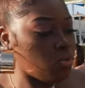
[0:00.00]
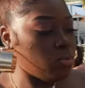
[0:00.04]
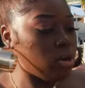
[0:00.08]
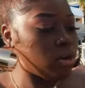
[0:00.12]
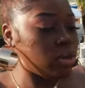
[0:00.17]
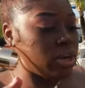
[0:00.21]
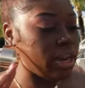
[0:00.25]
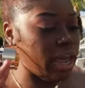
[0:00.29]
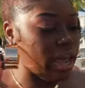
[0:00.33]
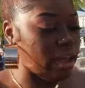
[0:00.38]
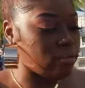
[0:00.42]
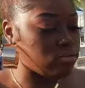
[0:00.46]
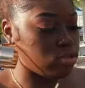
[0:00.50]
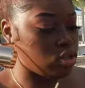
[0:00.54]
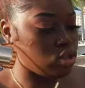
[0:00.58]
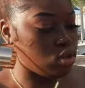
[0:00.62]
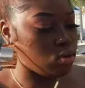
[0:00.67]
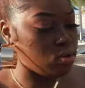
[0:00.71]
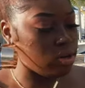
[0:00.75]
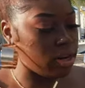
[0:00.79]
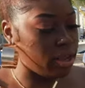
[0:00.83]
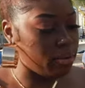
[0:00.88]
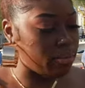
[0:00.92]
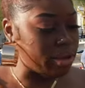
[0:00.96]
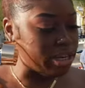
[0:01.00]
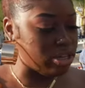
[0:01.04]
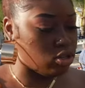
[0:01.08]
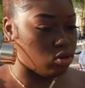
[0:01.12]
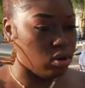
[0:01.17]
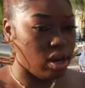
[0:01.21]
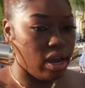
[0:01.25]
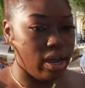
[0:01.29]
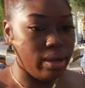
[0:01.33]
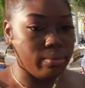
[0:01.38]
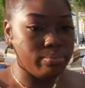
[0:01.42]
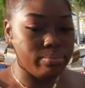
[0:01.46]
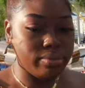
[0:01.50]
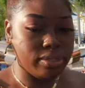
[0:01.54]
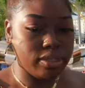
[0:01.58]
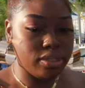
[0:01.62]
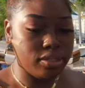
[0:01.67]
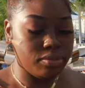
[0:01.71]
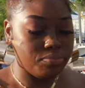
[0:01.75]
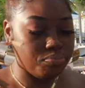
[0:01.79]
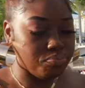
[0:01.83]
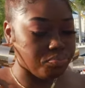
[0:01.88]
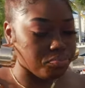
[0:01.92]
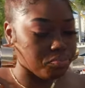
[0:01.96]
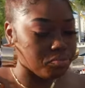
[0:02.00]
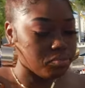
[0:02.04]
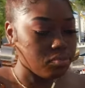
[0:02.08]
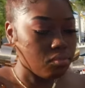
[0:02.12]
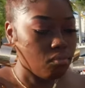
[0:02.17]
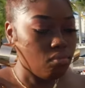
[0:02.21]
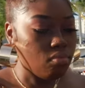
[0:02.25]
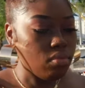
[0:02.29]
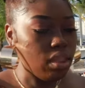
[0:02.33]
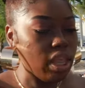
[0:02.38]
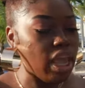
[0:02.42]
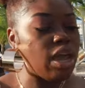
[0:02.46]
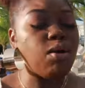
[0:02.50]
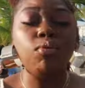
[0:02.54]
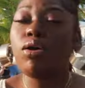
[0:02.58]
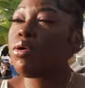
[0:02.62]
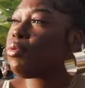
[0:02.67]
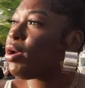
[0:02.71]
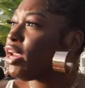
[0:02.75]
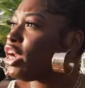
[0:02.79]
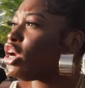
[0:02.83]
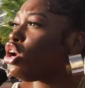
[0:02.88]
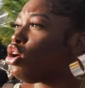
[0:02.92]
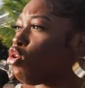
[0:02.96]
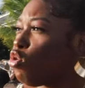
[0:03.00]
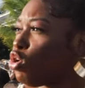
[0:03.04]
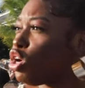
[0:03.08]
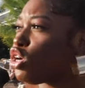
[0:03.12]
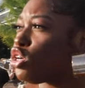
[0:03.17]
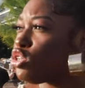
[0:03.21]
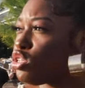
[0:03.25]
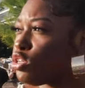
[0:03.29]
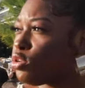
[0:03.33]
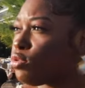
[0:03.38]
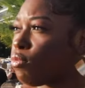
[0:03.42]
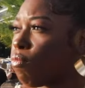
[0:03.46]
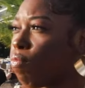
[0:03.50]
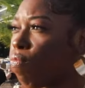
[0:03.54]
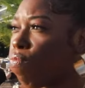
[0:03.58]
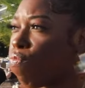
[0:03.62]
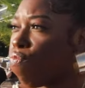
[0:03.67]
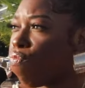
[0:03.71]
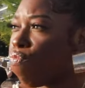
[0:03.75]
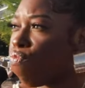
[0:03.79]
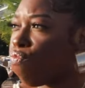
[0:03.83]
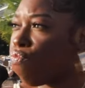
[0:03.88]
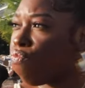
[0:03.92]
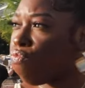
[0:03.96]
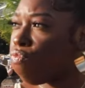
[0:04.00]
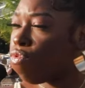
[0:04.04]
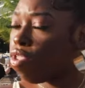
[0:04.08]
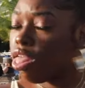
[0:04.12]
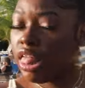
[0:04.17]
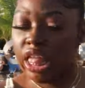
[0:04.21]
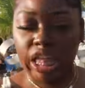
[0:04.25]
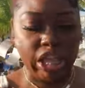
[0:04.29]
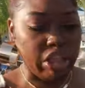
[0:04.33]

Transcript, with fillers: We're going to have two lemon drops. Two lemon drops? Okay. And we're ready to order, too. Oh, okay.